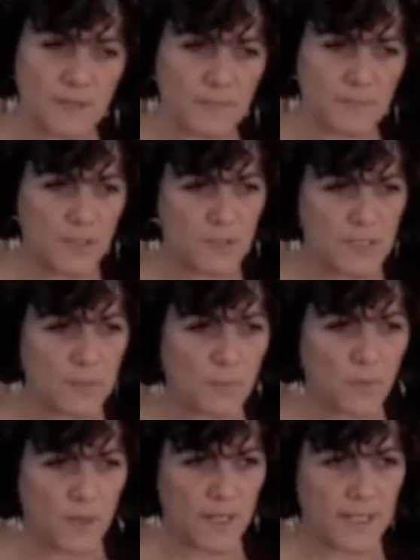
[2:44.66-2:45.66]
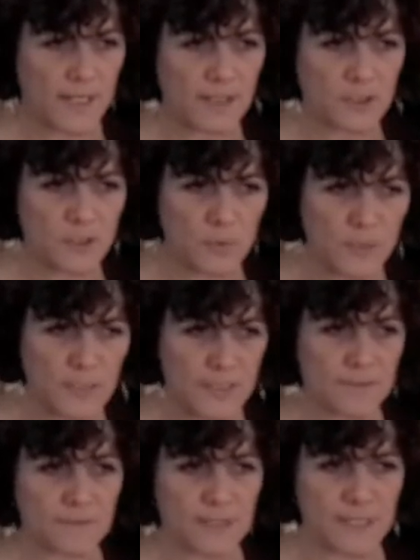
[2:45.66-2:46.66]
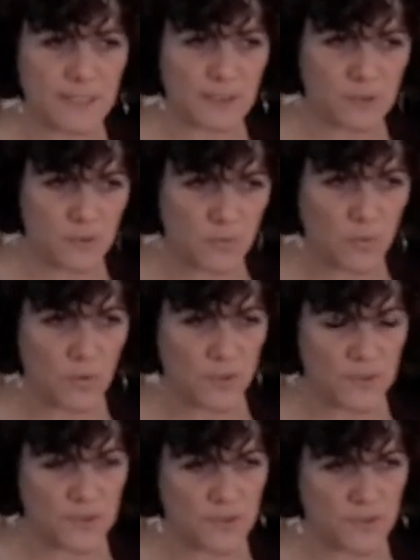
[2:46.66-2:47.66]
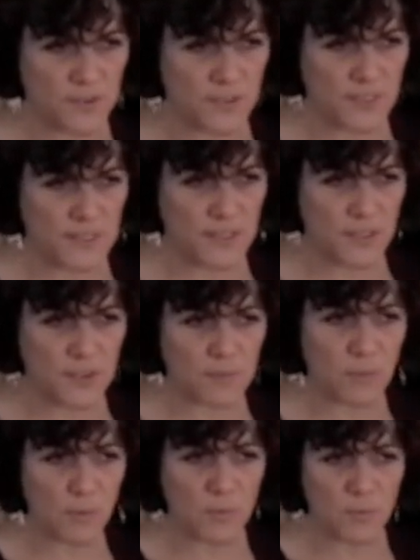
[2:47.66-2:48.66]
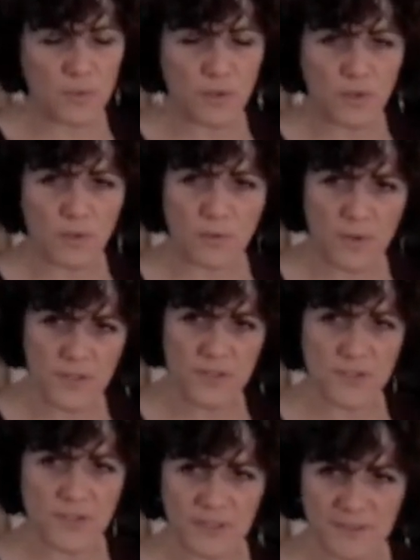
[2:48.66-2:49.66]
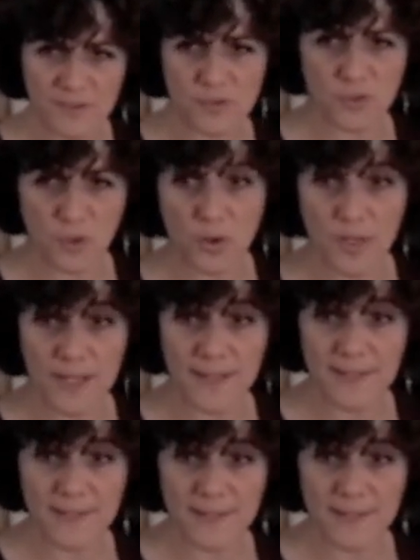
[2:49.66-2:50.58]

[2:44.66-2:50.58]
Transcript: because I'm working intuitively towards a certain mood or a certain story.